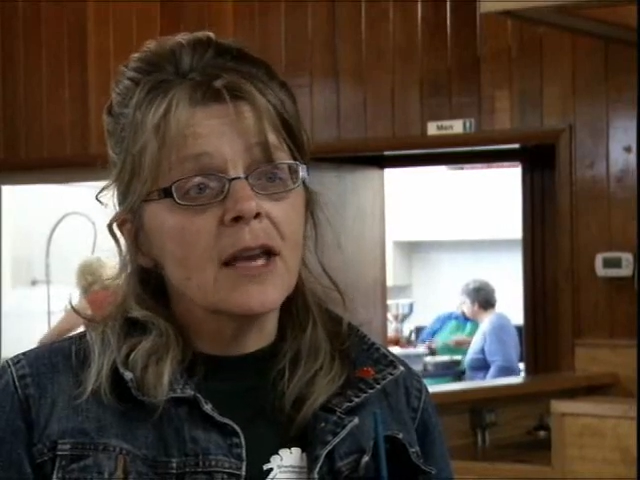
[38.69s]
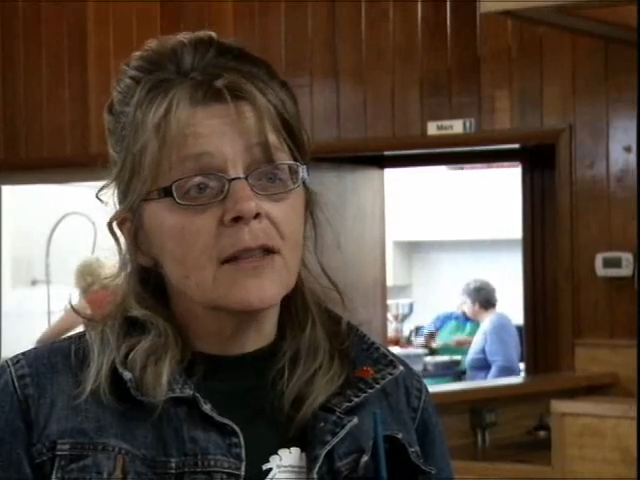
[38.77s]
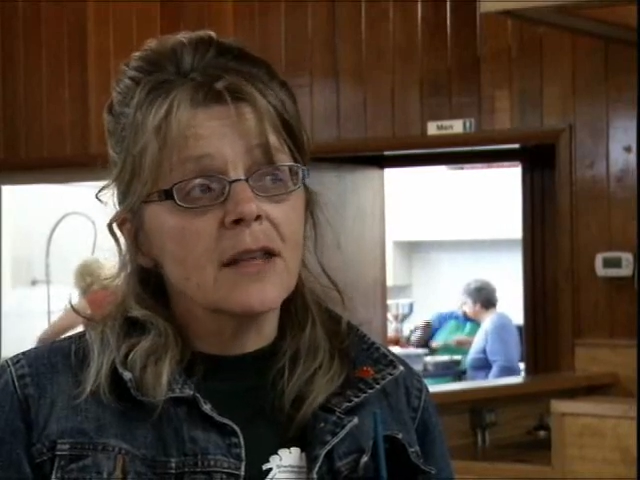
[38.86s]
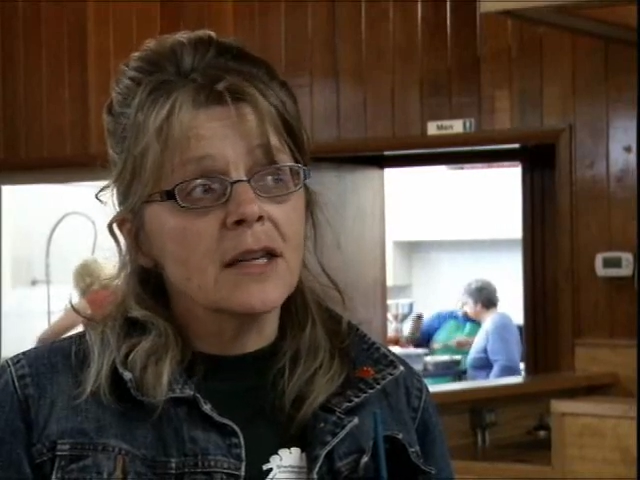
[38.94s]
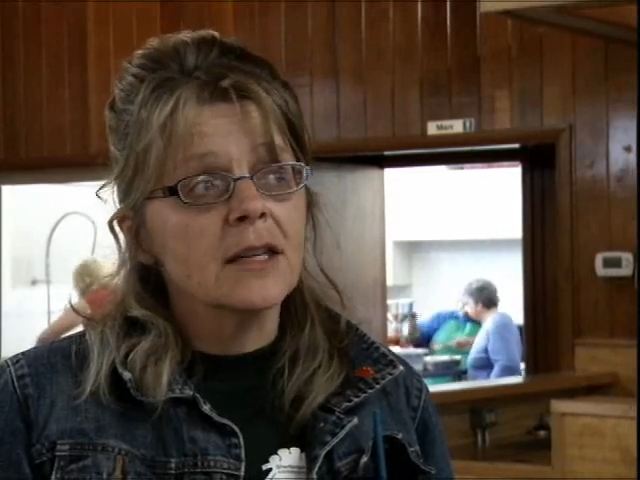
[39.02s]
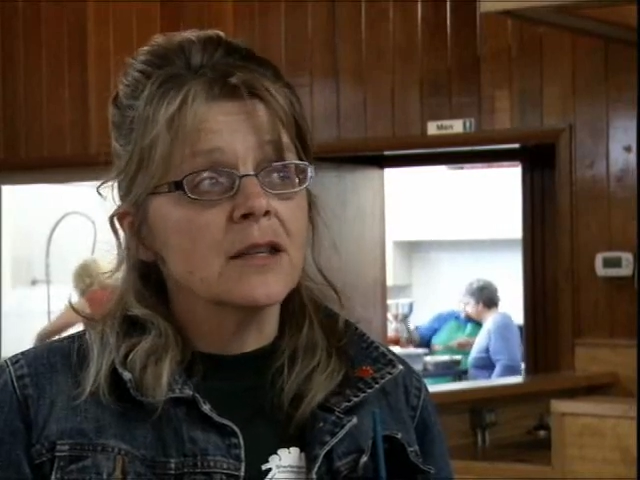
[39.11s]

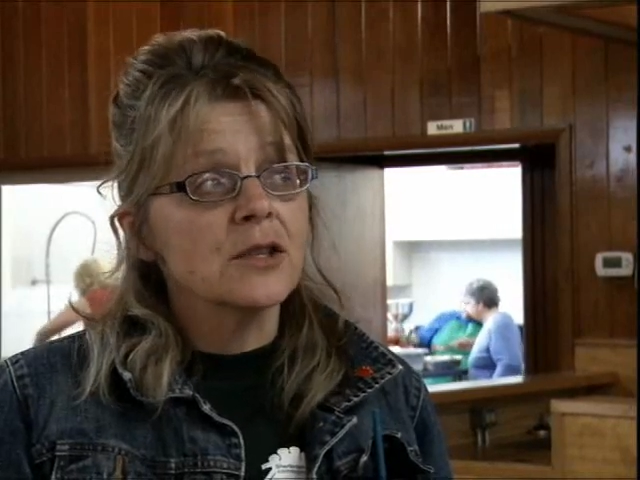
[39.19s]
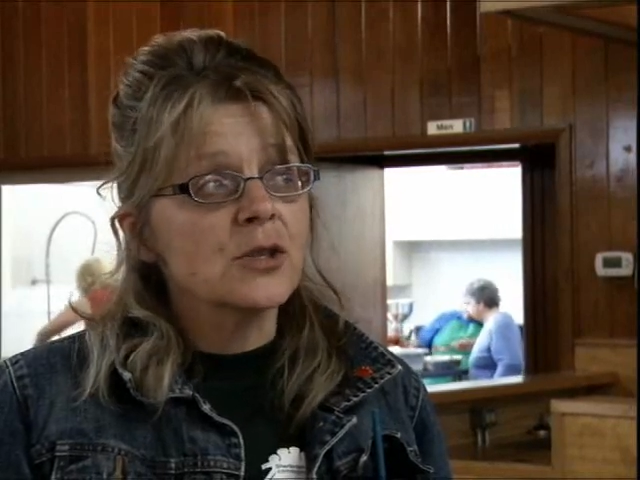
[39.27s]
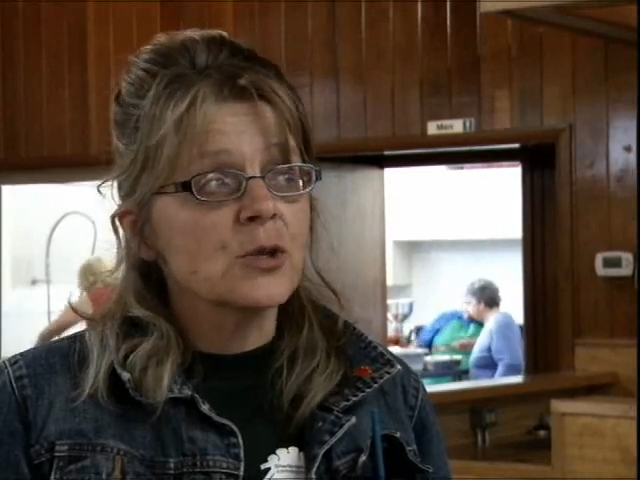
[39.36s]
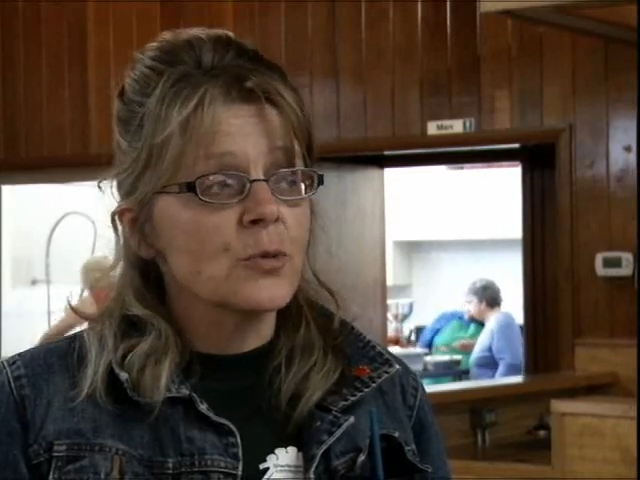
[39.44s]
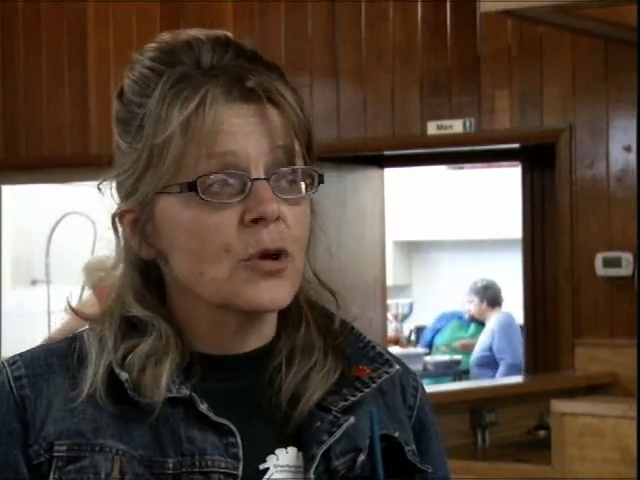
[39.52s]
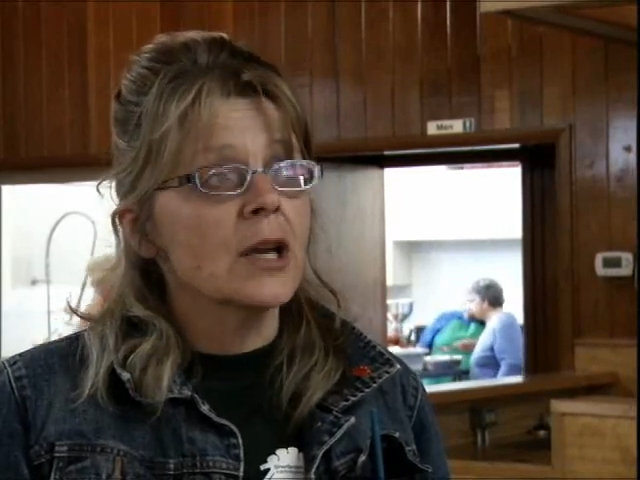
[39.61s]
And then in the
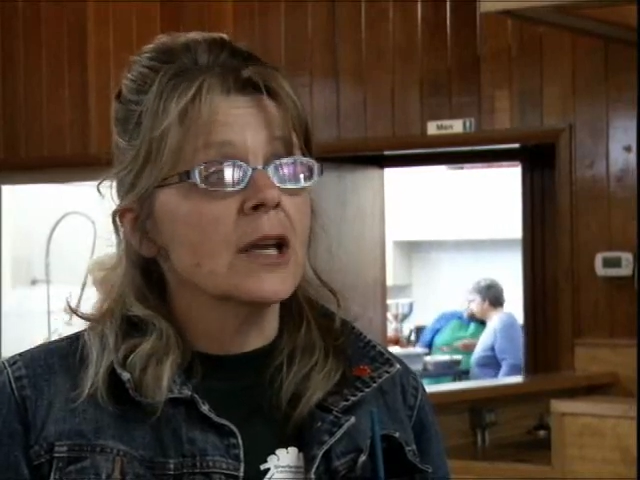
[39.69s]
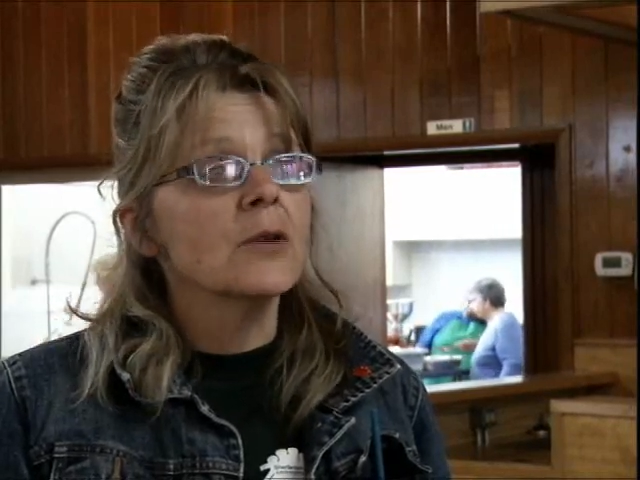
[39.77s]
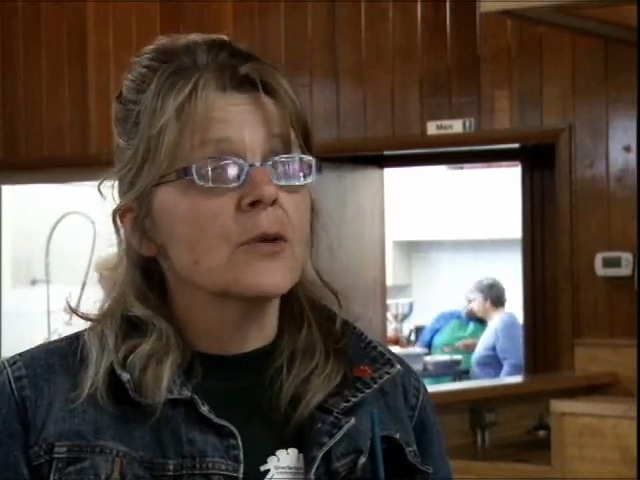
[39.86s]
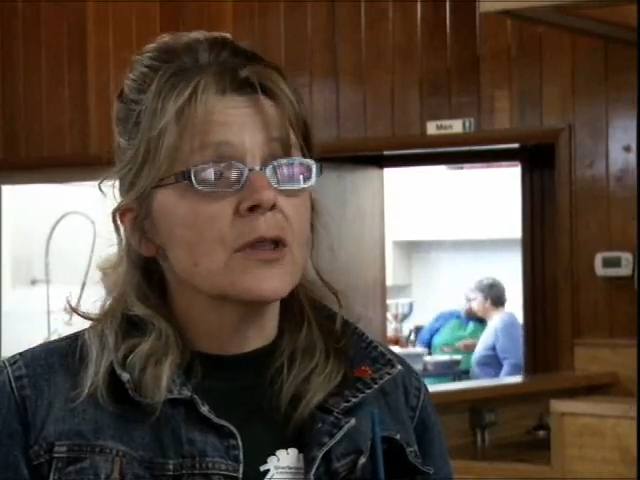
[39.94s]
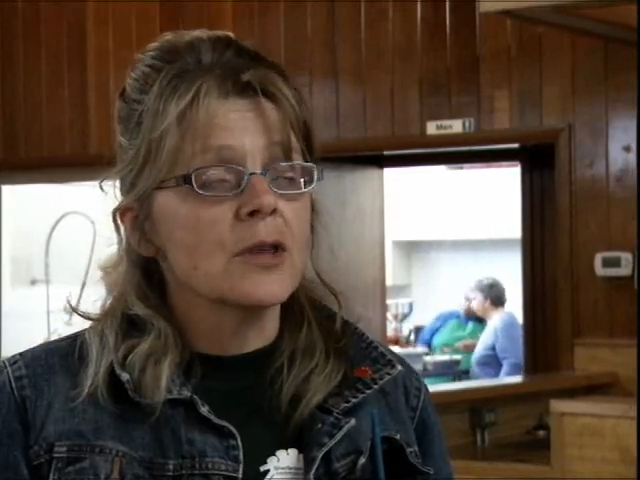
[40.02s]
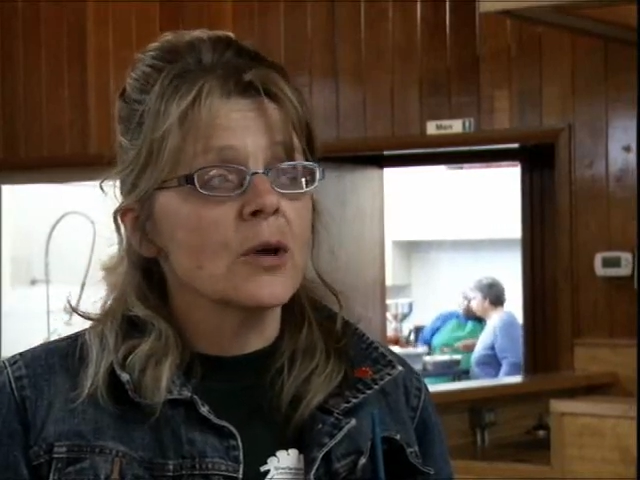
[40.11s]

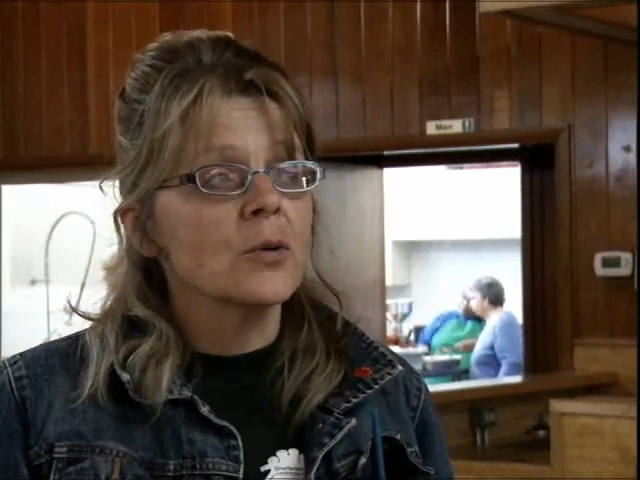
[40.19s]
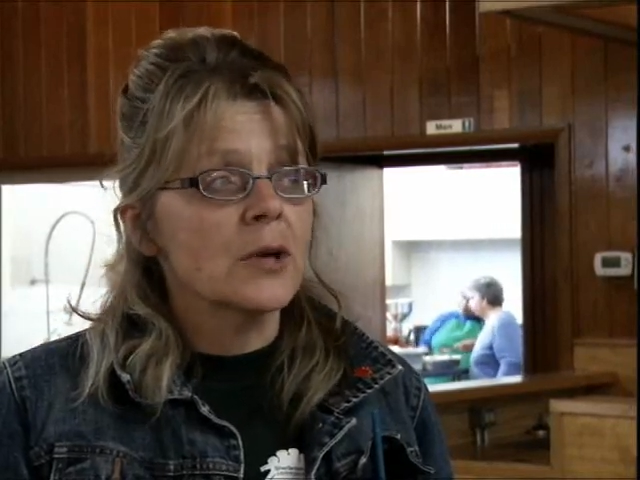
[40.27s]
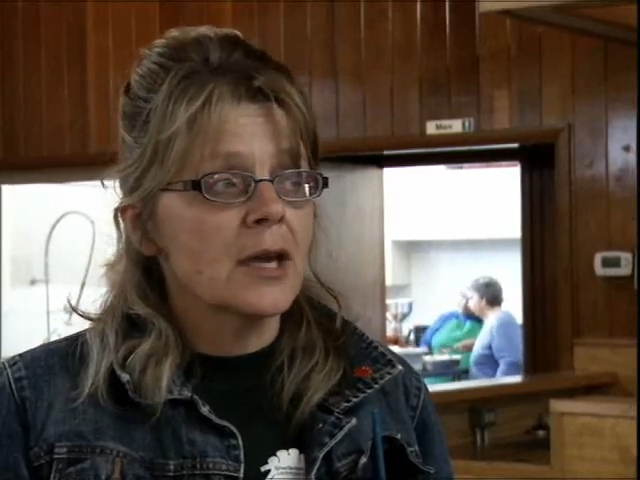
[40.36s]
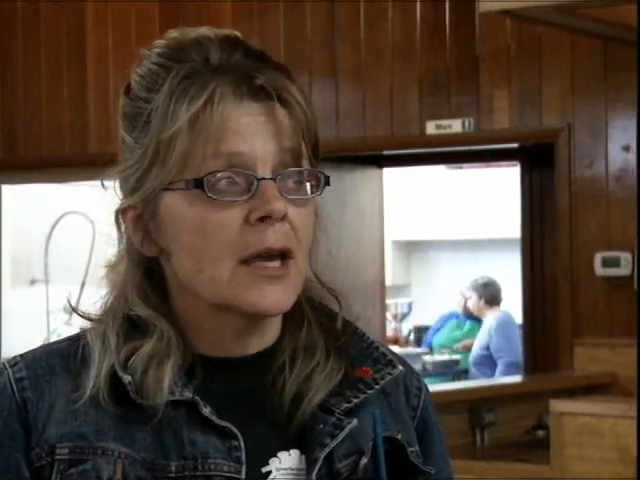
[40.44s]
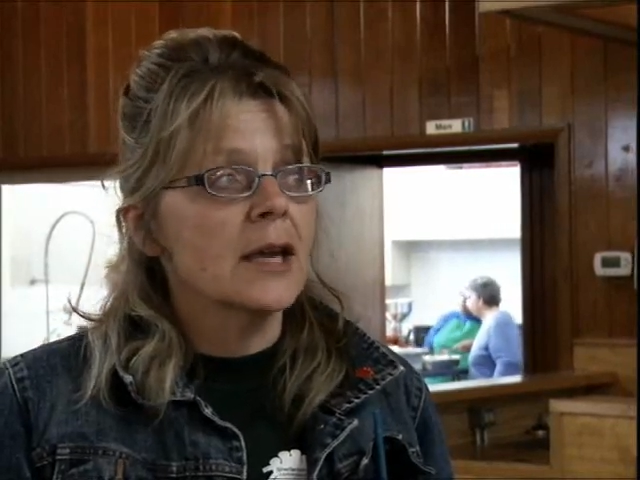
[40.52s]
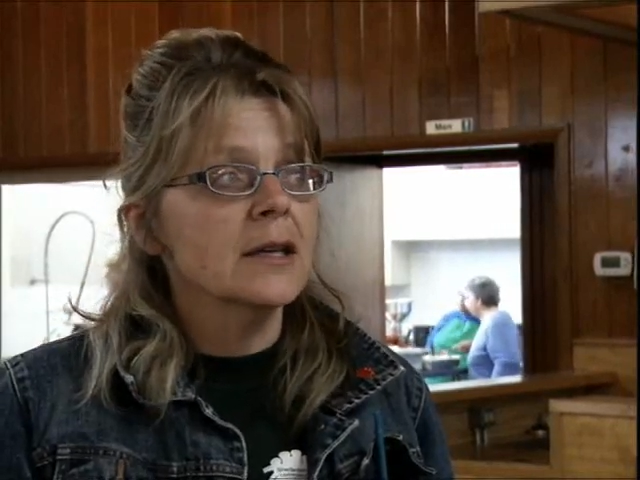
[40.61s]
spring, we thought,
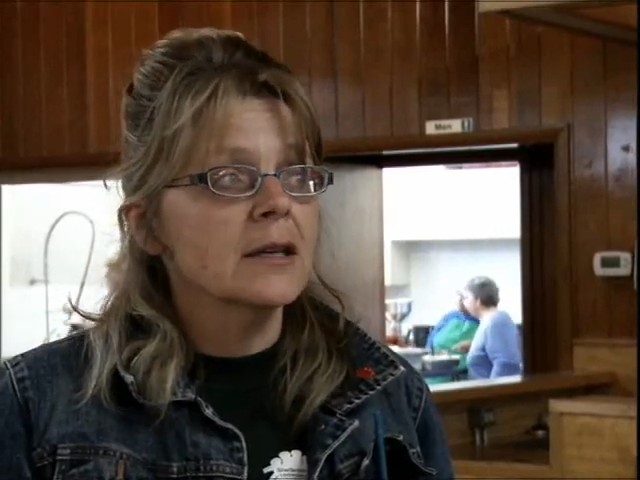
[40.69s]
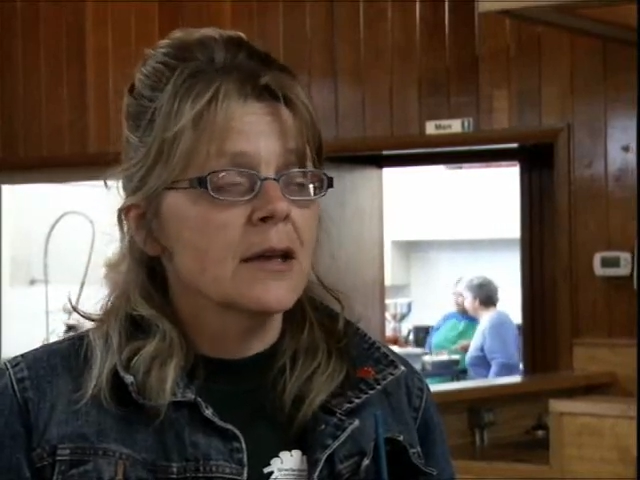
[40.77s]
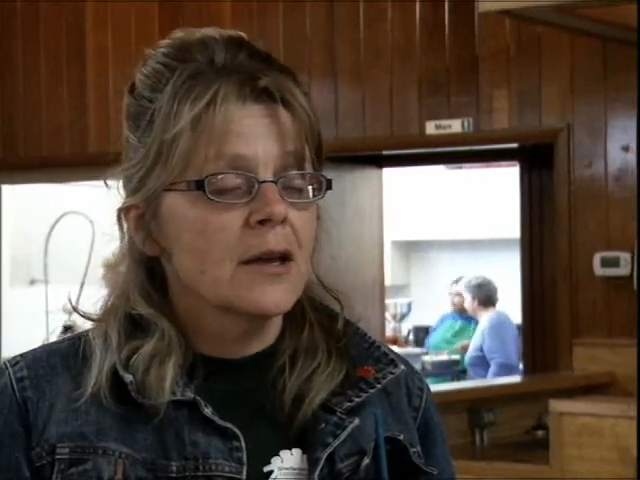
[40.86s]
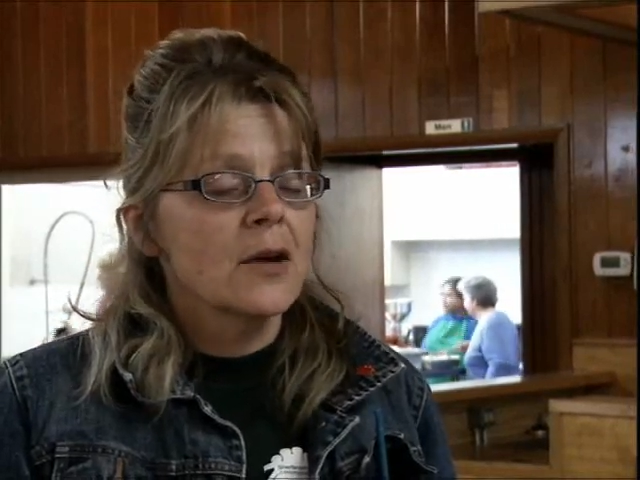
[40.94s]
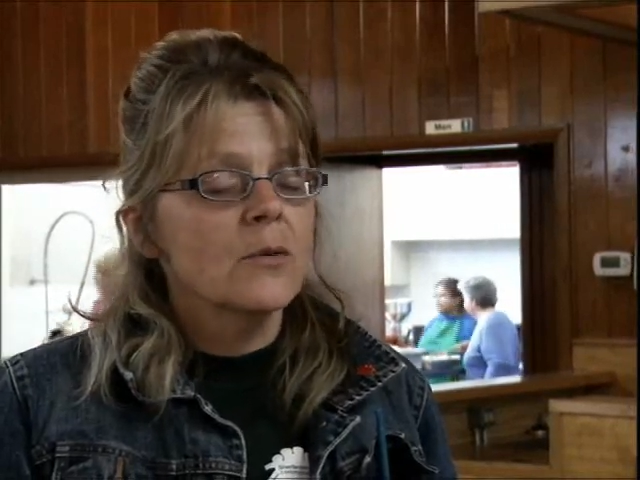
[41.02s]
okay,